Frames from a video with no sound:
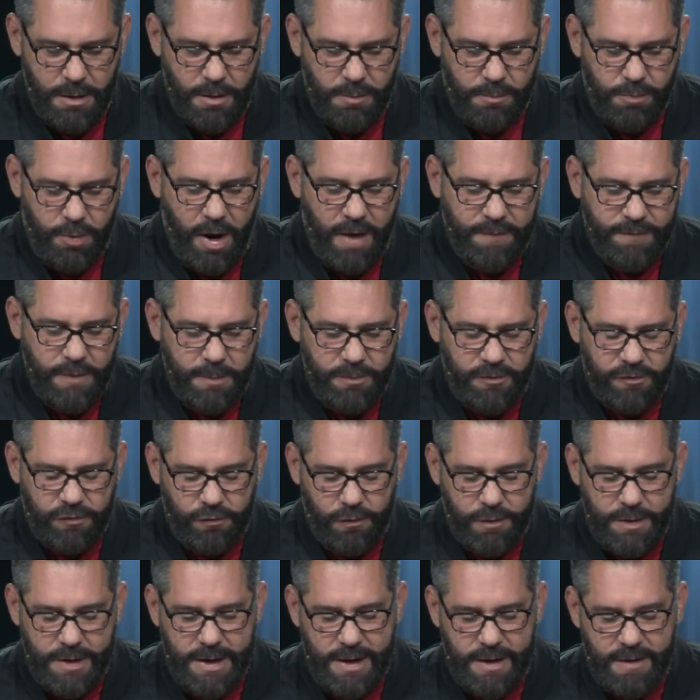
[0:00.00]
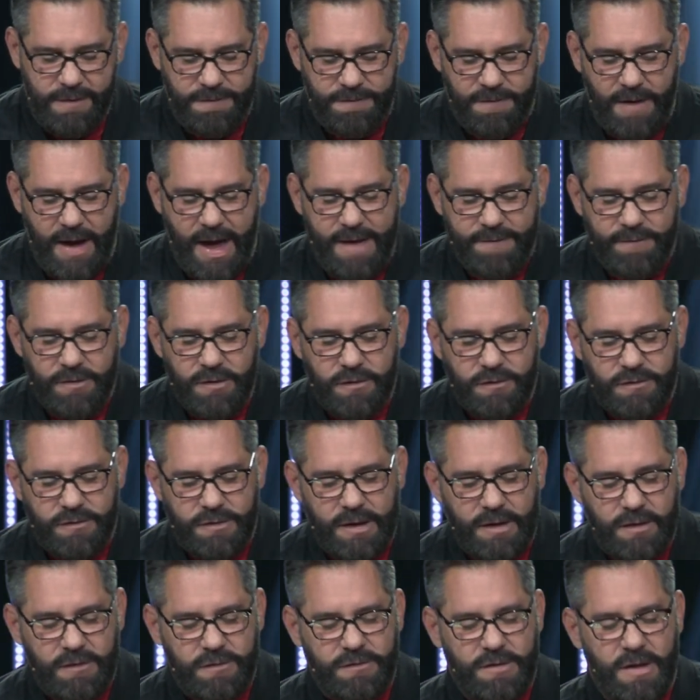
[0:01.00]
Proverbs 3, 5, and
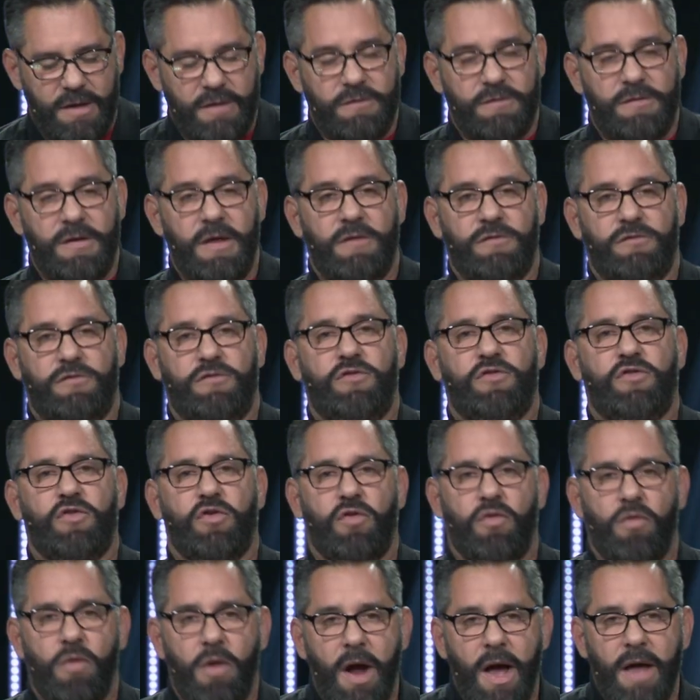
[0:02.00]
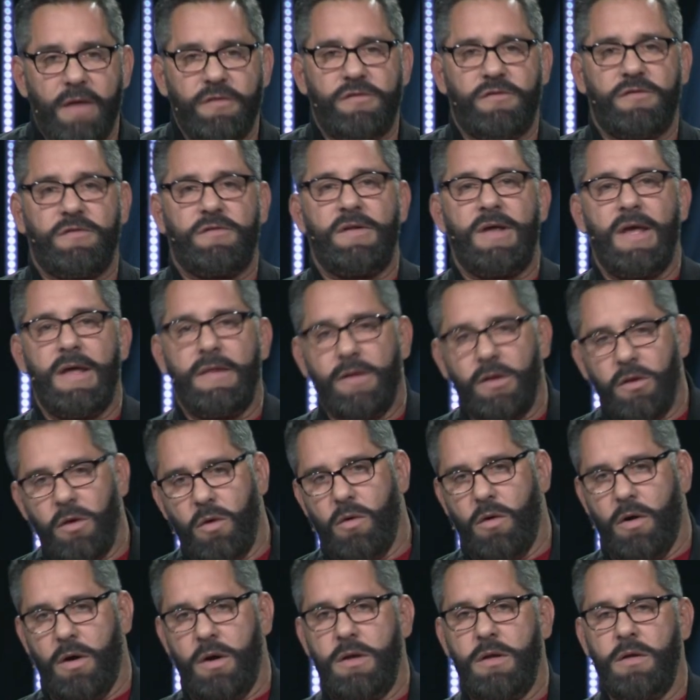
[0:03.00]
6 says this trust in the
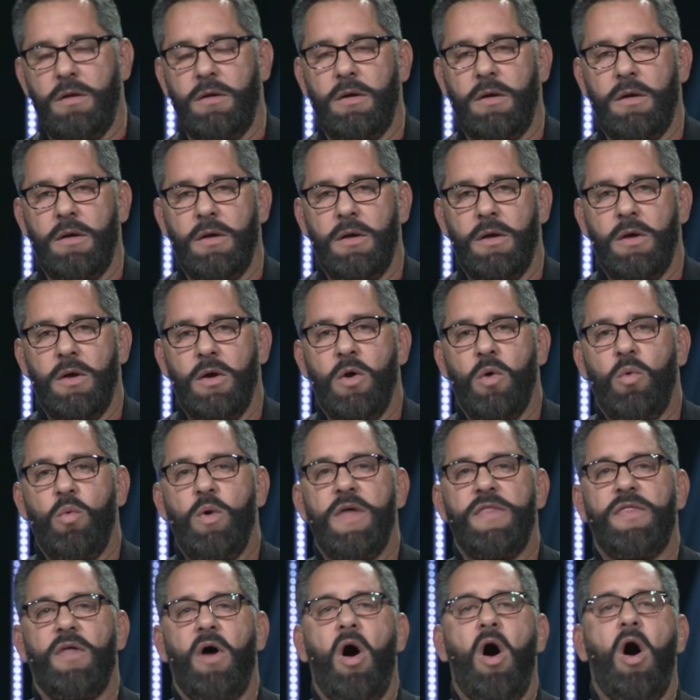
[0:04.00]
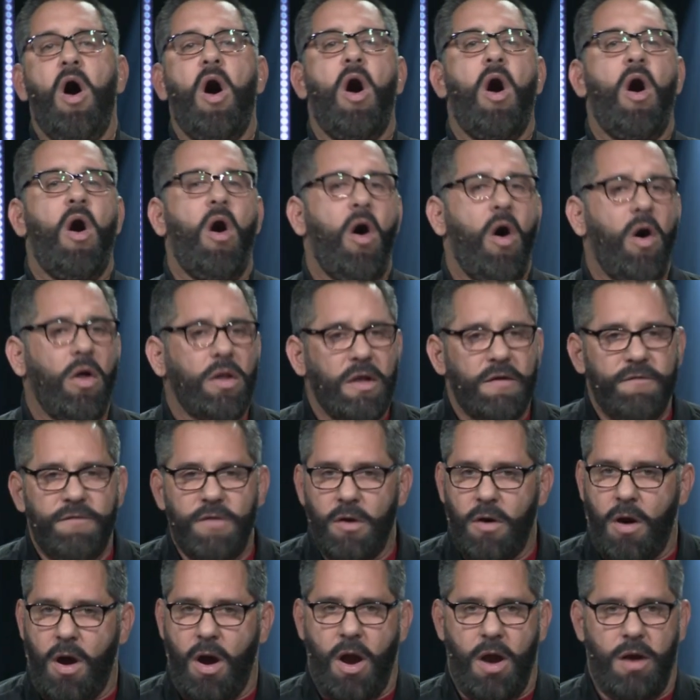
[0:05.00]
Lord with all of
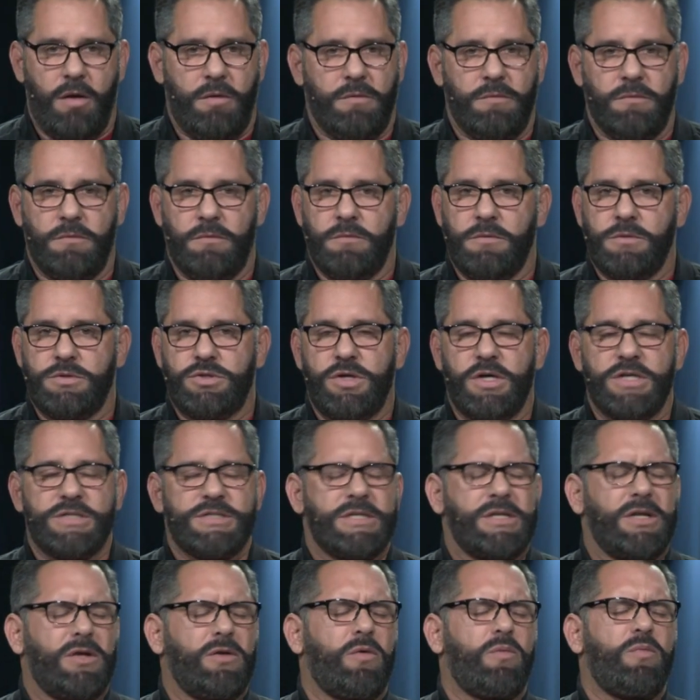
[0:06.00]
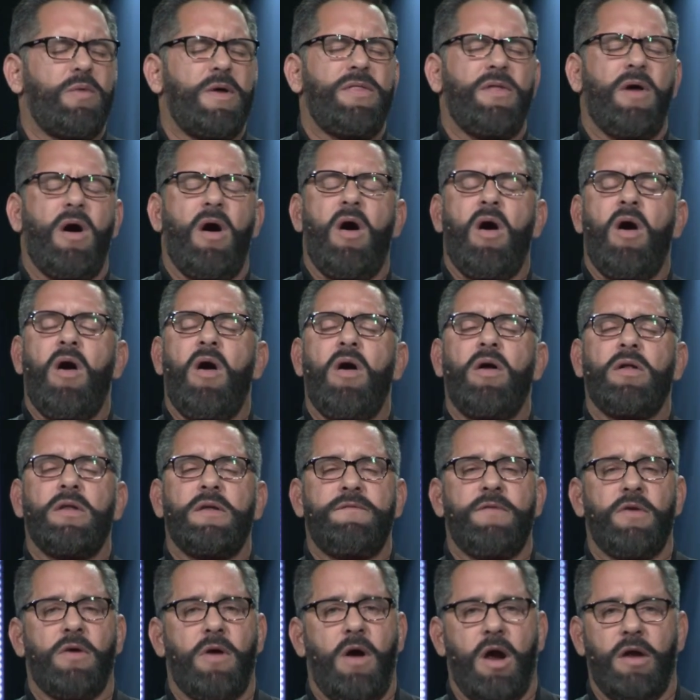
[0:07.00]
your heart Trust in the Lord with all
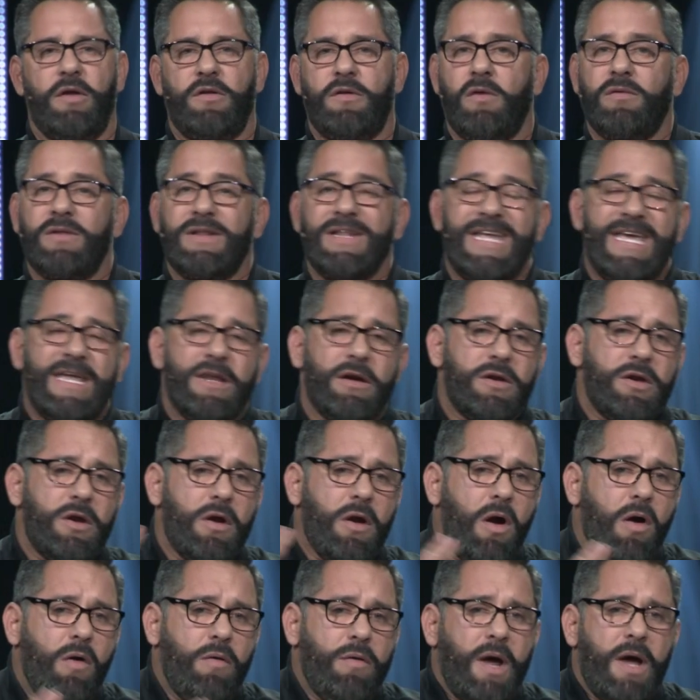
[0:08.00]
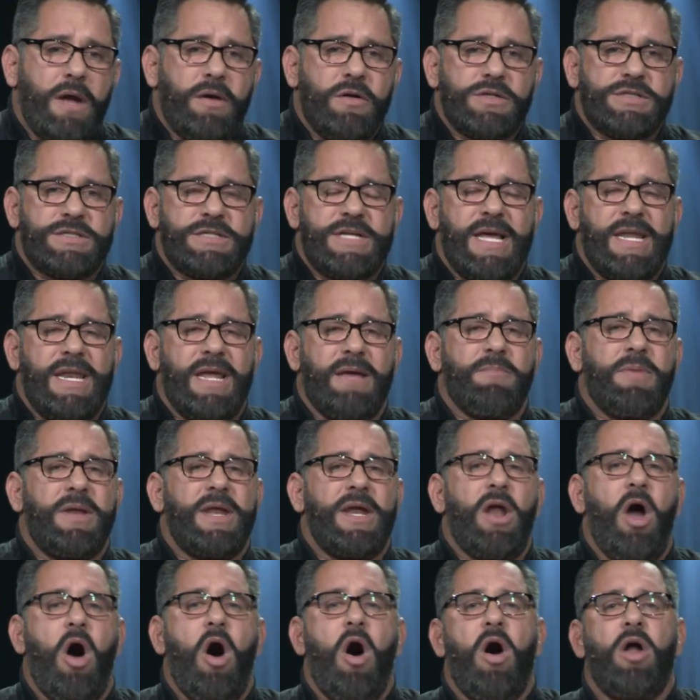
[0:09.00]
of your heart. Don't lean on your own understanding, but
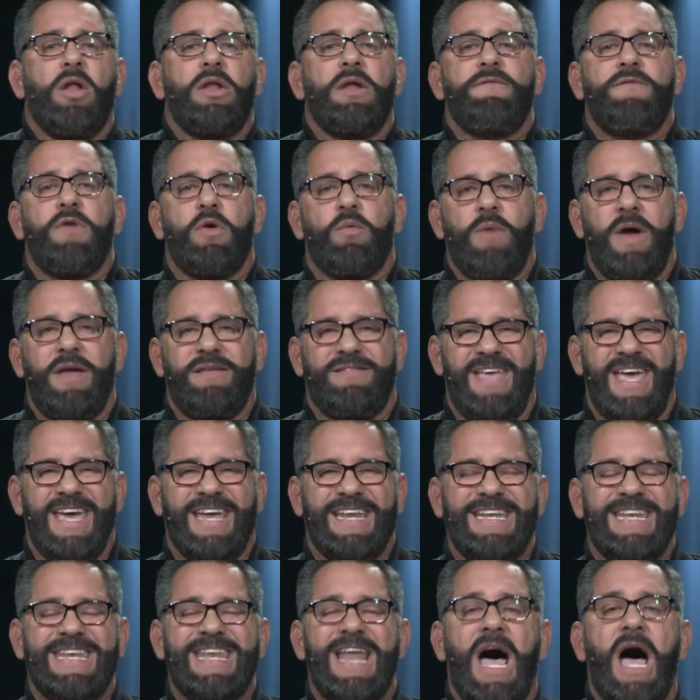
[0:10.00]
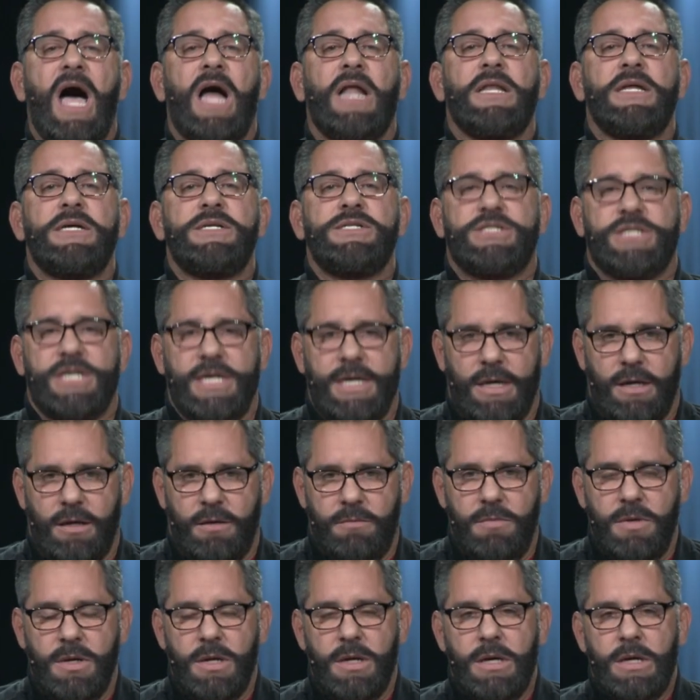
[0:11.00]
in all of your ways, acknowledge
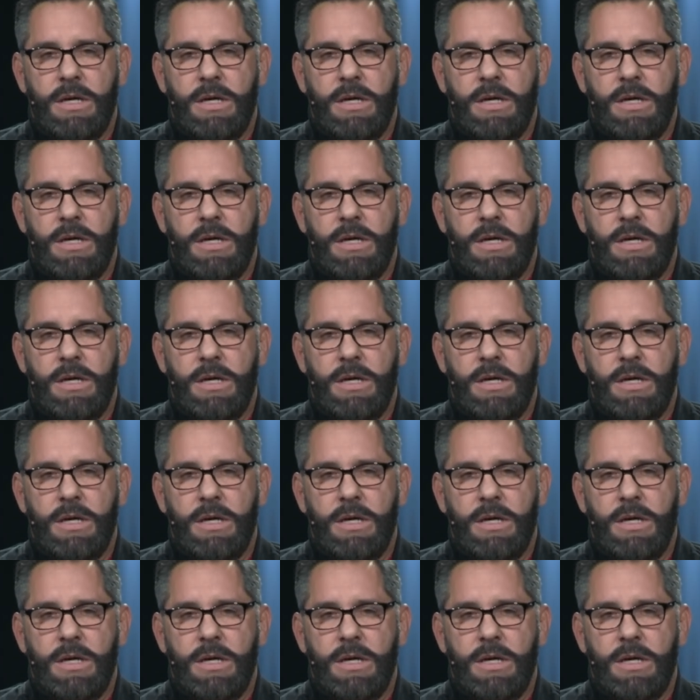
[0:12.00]
Him